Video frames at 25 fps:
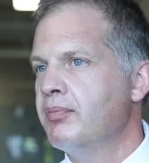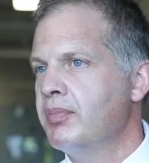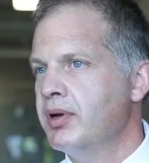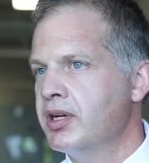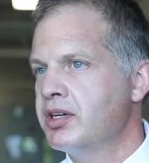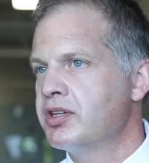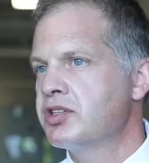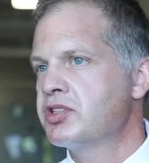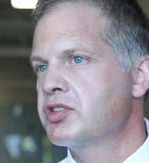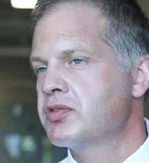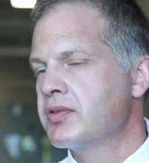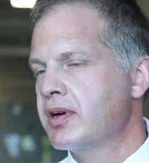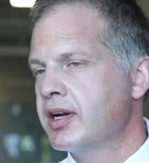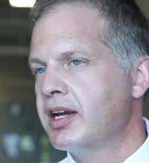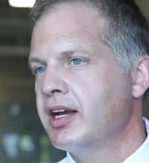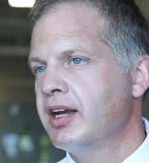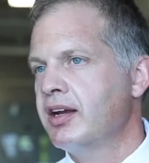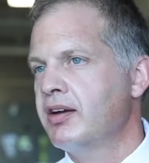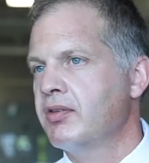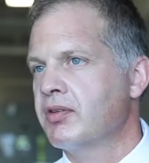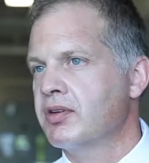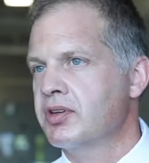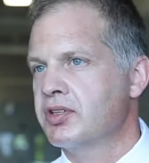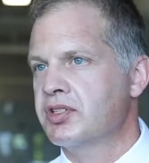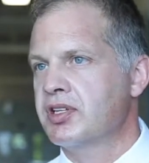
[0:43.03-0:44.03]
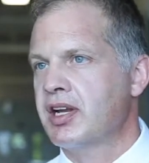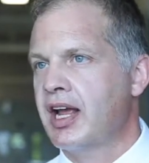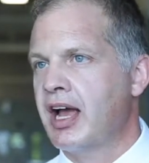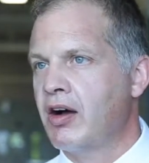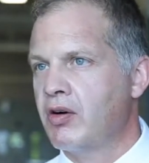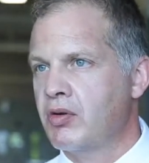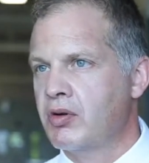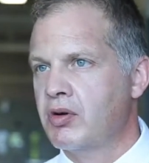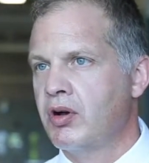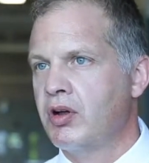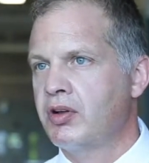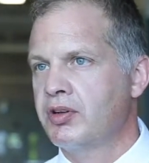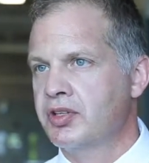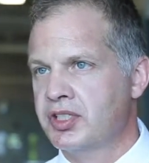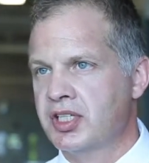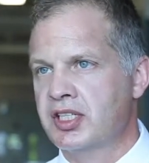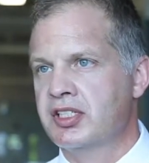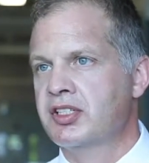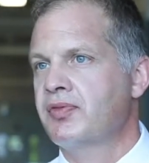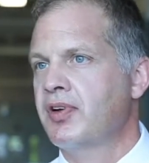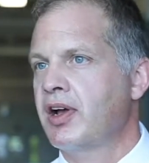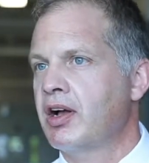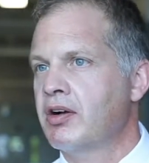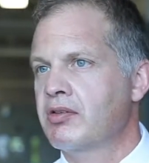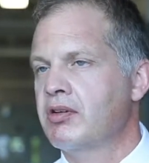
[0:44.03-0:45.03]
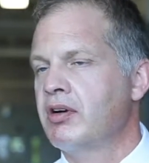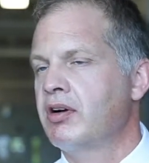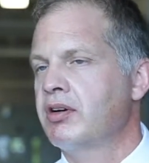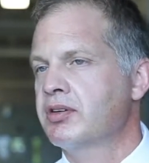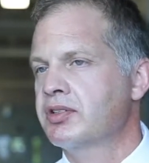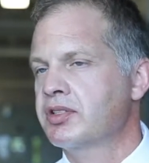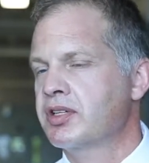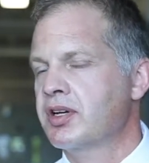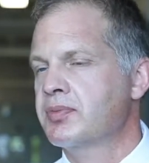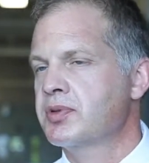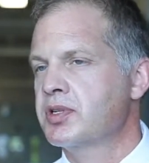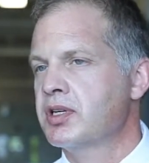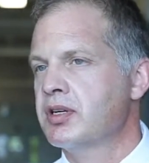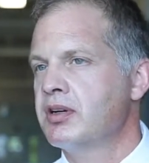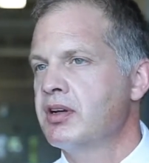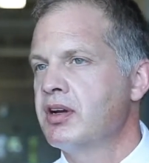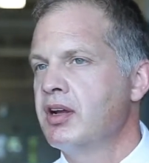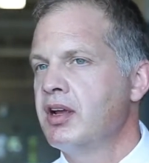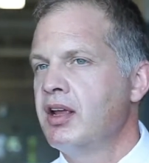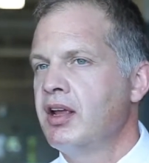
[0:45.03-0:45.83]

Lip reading: binge drinking or just alcohol, excessive alcohol consumption,